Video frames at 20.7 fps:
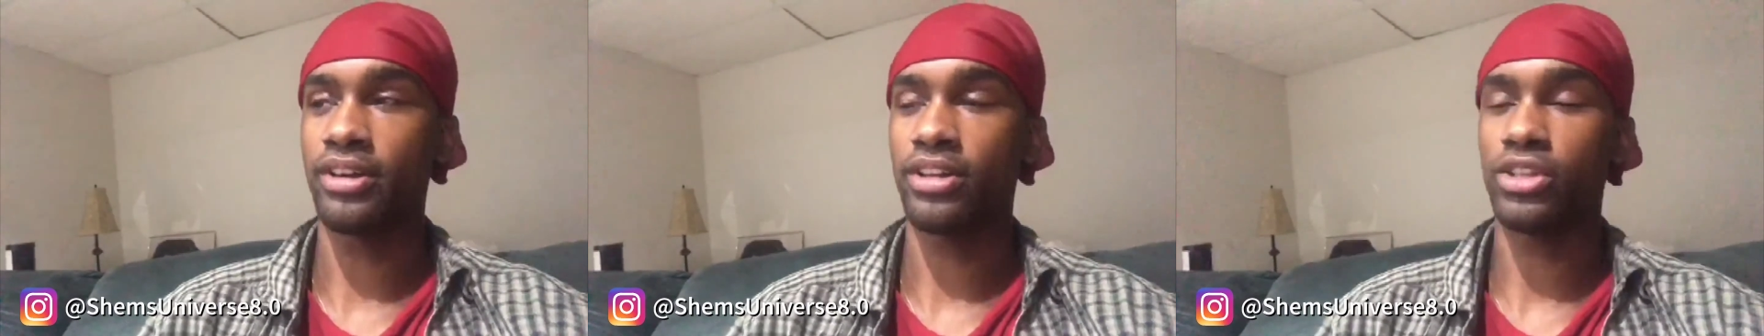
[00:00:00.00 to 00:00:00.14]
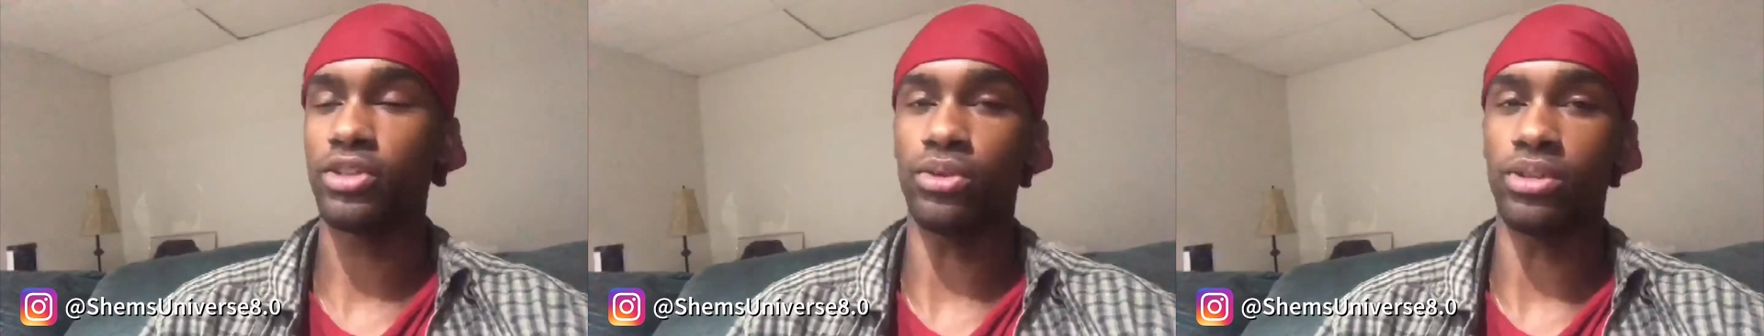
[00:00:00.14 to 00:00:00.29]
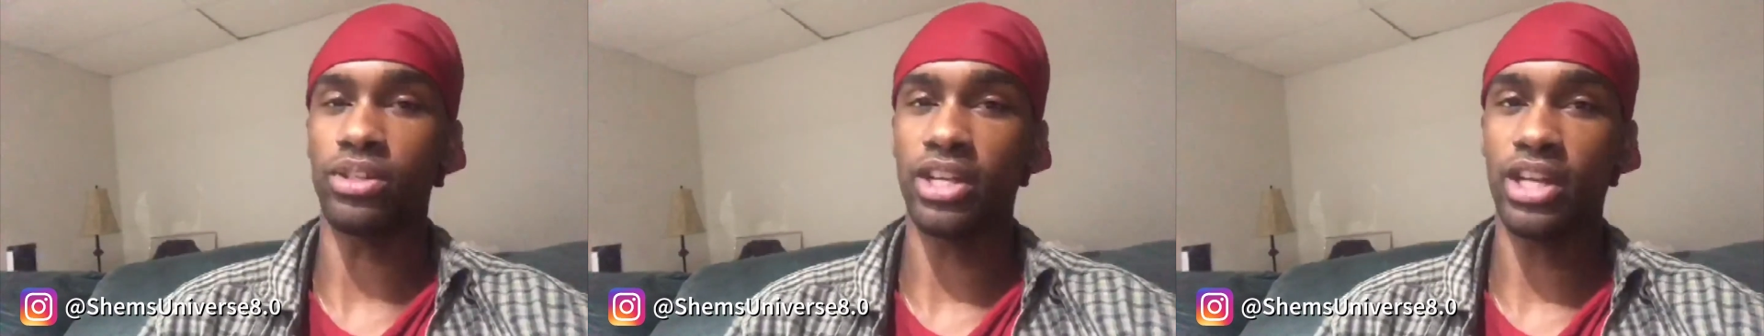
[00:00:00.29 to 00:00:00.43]

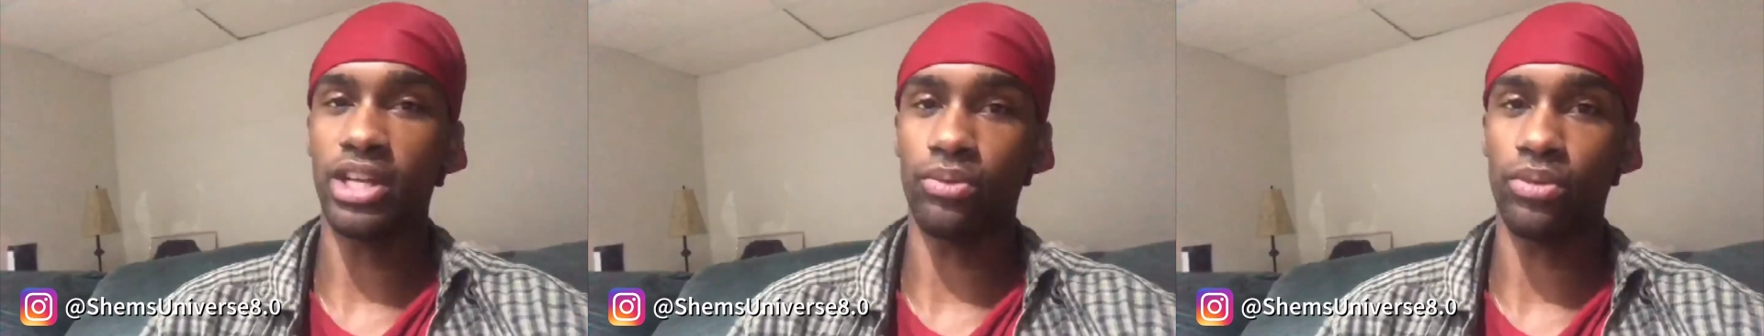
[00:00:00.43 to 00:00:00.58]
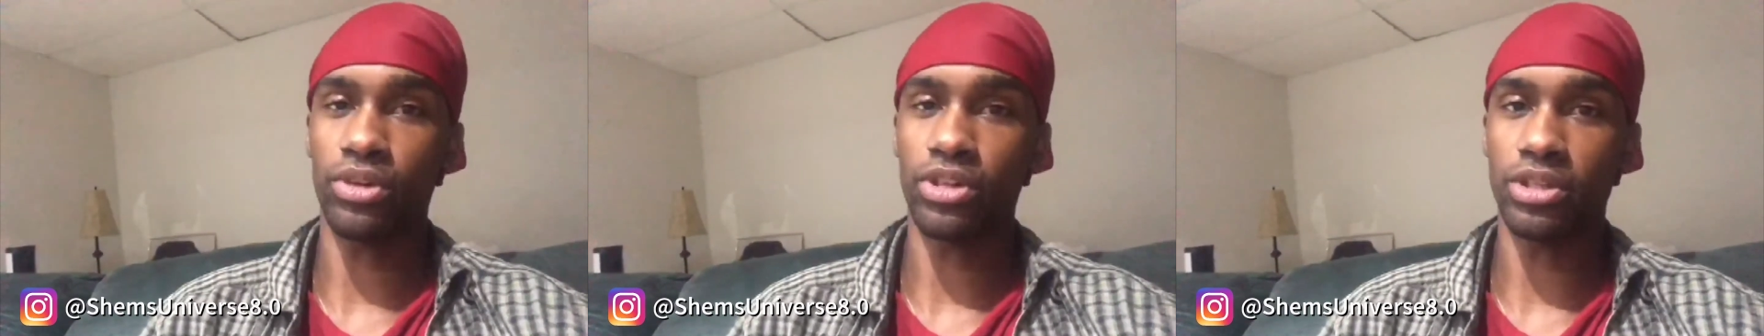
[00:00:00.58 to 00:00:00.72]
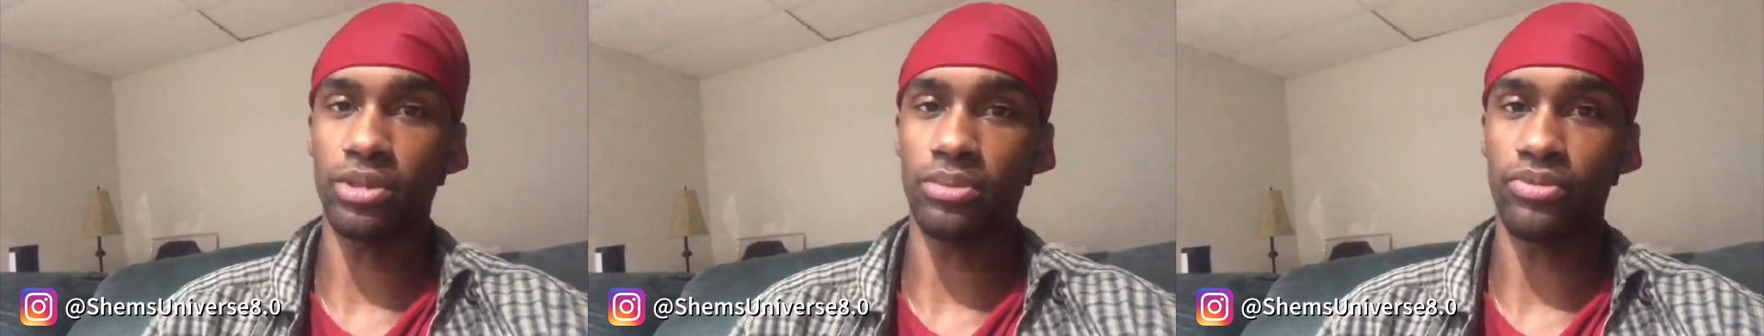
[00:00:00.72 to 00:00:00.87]
To attain
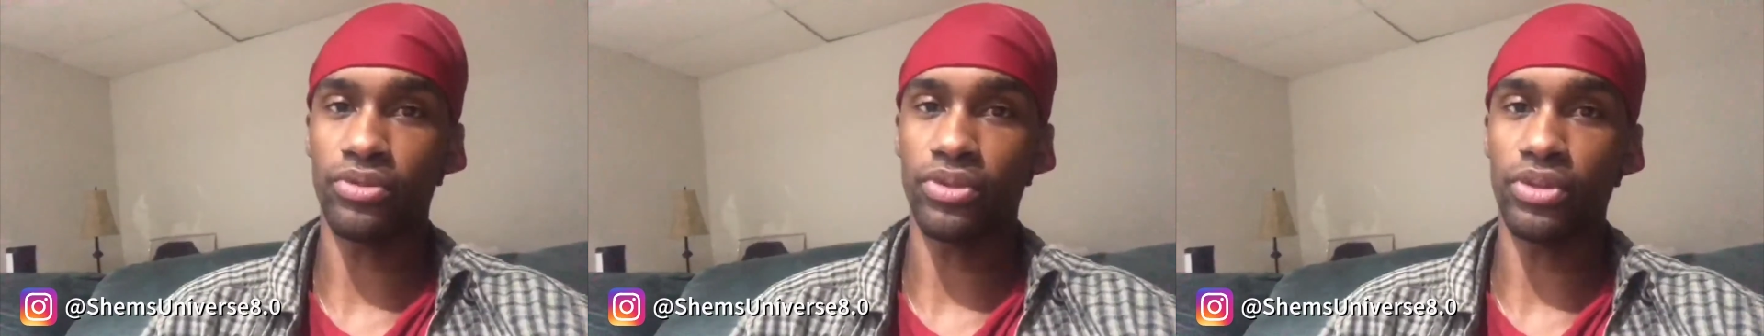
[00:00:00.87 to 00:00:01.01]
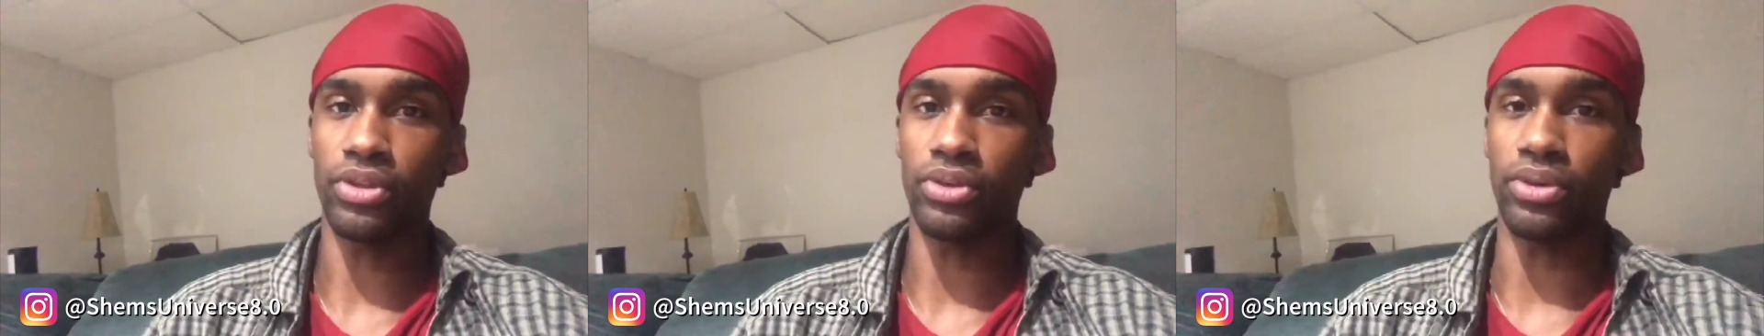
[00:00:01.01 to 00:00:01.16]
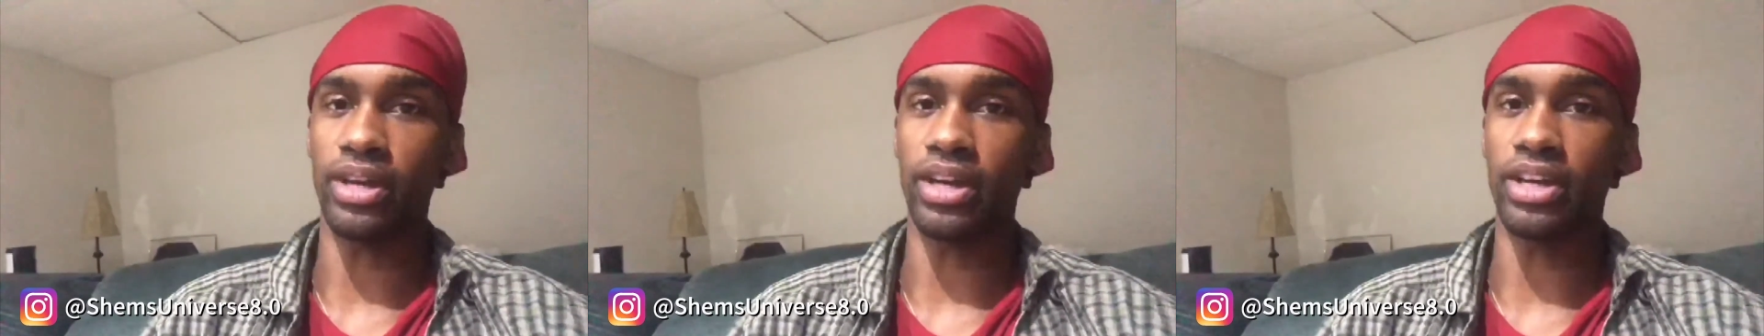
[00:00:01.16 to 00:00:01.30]
wisdom for
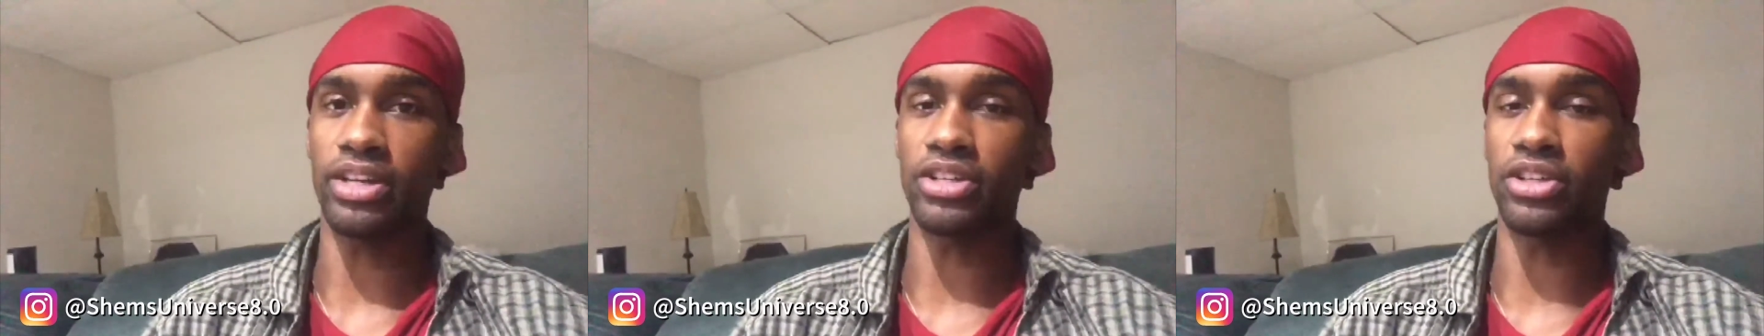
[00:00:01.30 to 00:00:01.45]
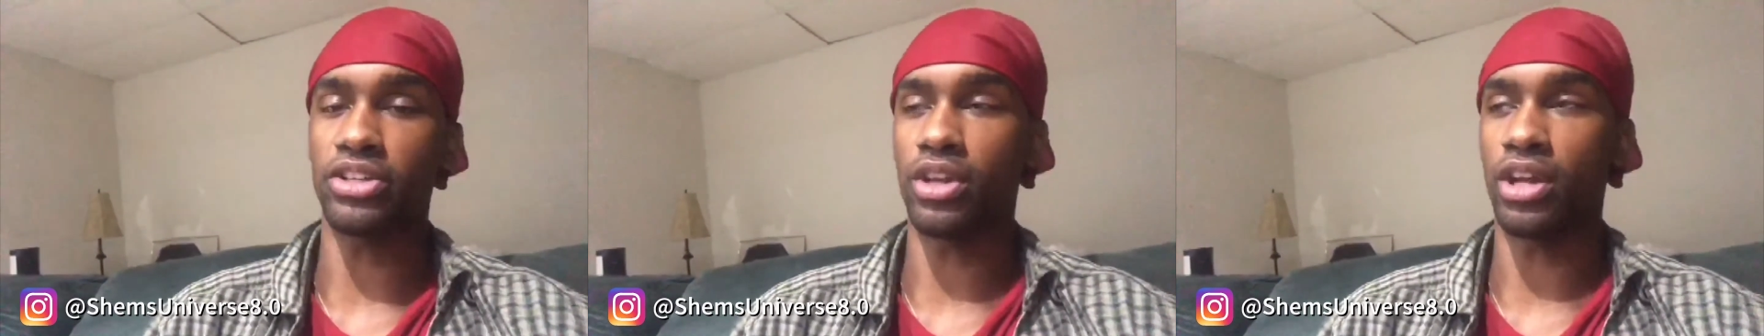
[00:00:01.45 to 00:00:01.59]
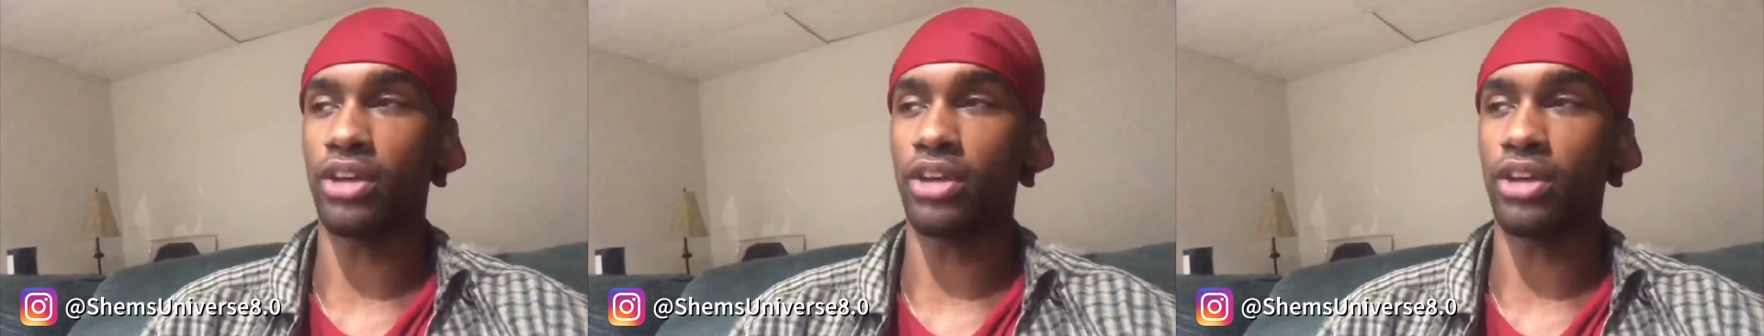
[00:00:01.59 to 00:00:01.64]
you guys is